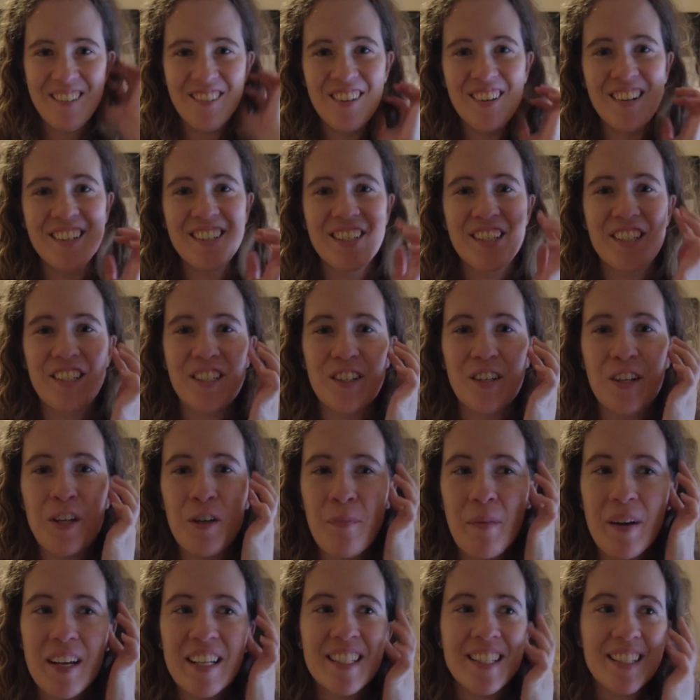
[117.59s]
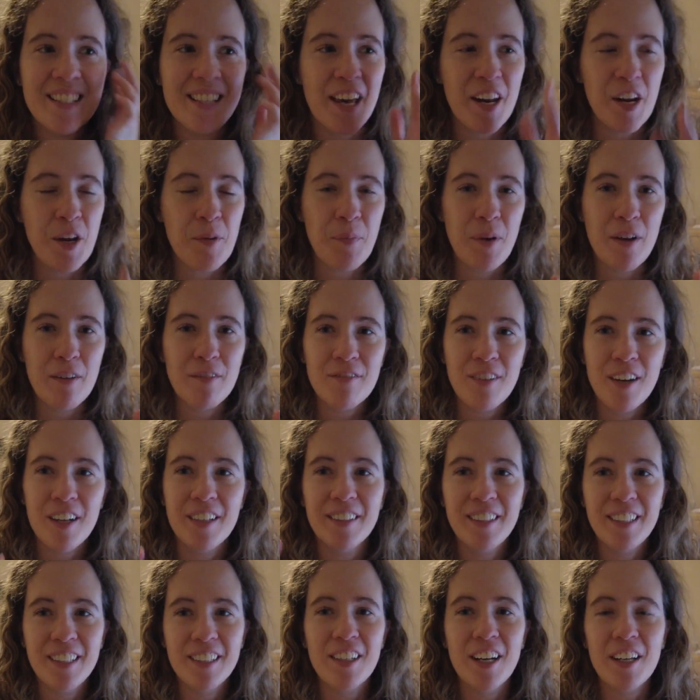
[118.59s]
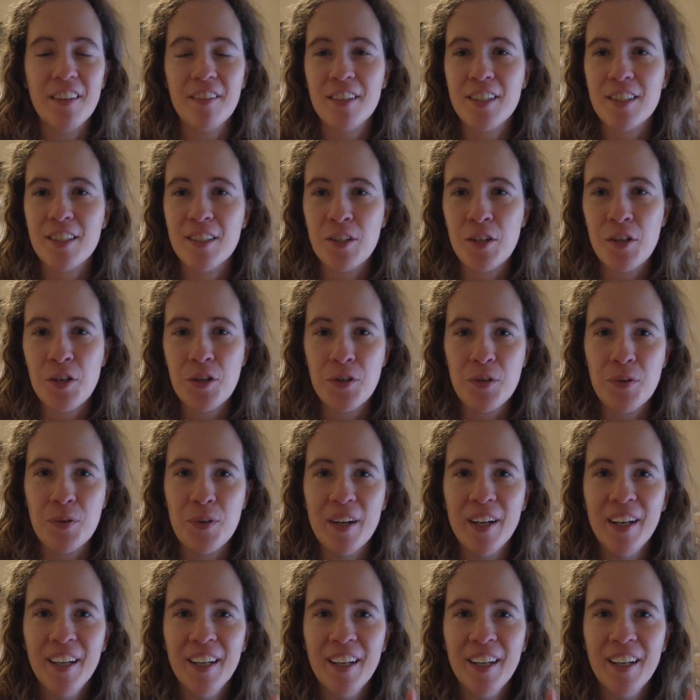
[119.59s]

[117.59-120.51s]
want to show you my setup. I finally got this new